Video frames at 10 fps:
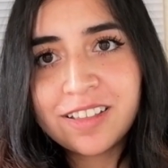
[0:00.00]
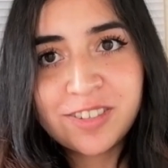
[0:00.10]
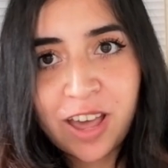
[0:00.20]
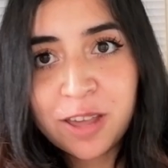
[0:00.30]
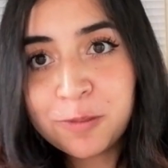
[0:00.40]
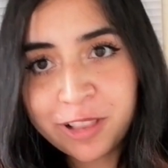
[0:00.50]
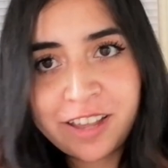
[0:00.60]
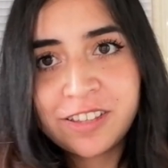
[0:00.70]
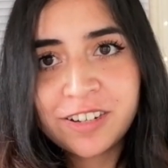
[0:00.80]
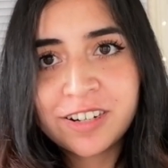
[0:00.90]
time
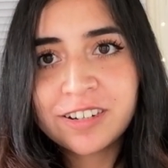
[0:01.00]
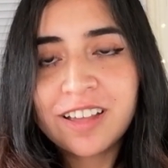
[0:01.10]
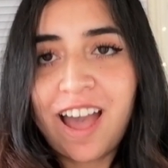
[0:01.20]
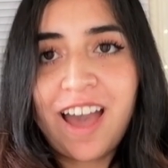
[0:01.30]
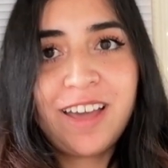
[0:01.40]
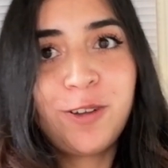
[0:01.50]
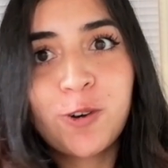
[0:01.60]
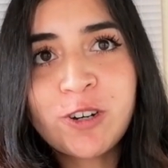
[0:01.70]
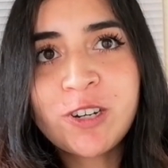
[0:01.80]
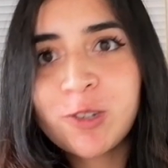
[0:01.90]
later I
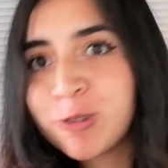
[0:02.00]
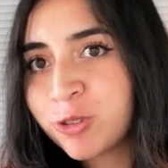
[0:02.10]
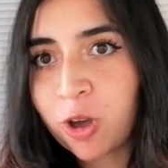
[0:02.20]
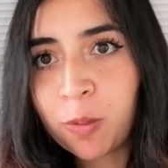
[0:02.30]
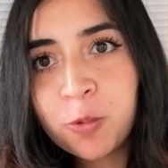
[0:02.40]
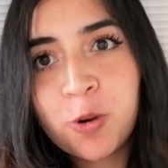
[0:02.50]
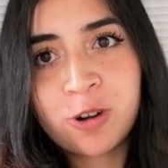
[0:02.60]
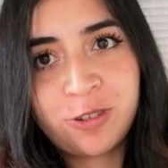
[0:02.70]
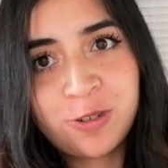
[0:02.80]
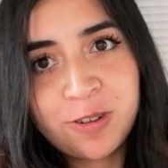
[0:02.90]
got into top world
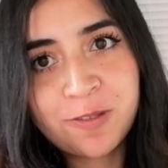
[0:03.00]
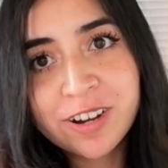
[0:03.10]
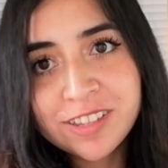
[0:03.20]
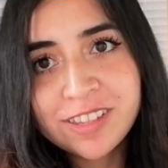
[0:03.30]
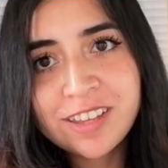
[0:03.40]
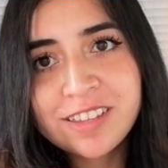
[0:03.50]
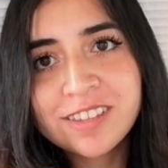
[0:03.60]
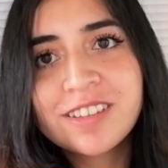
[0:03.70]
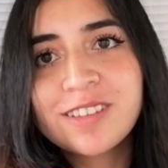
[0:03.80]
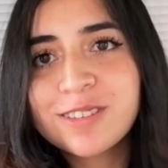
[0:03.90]
universities.
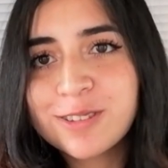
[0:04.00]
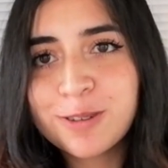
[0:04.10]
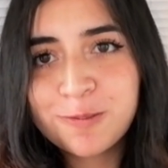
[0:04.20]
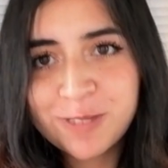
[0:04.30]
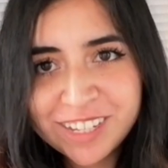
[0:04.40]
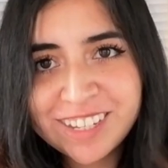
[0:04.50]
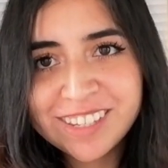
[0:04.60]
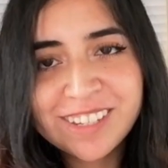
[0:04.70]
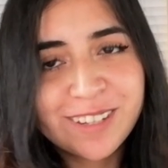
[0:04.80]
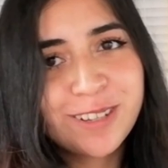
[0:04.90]
So
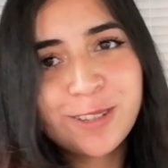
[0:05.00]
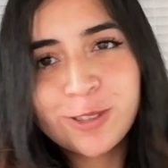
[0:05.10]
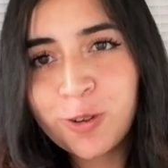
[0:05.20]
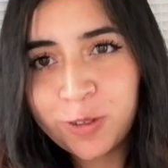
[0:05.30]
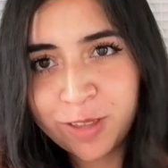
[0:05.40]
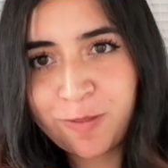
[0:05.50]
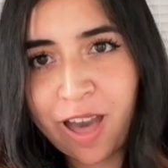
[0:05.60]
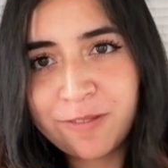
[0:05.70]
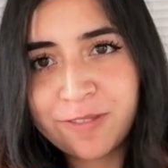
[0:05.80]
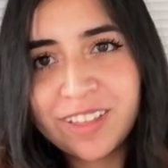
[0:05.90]
please don't give
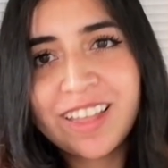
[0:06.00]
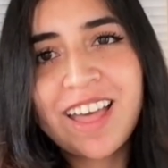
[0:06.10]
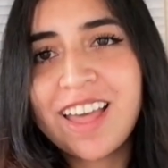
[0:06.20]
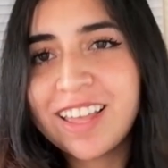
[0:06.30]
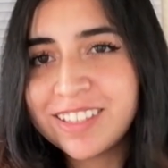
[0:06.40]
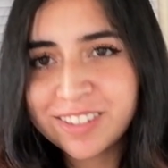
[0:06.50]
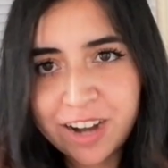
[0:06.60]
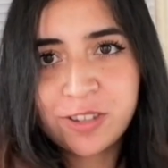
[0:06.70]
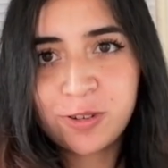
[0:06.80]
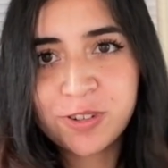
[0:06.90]
up and
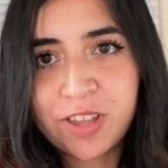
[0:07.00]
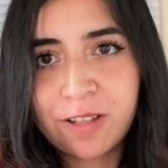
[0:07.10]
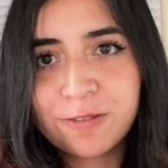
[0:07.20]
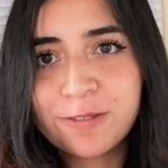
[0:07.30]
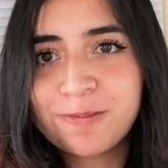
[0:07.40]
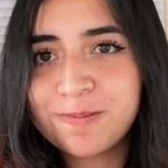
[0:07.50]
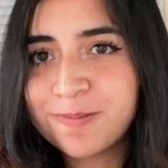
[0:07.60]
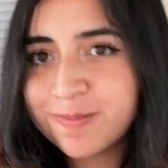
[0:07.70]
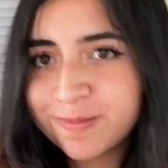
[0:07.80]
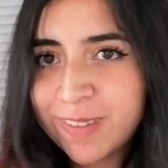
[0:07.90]
trust yourself.
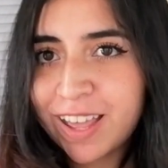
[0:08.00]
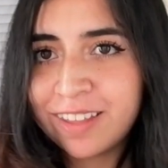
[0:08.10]
Bye.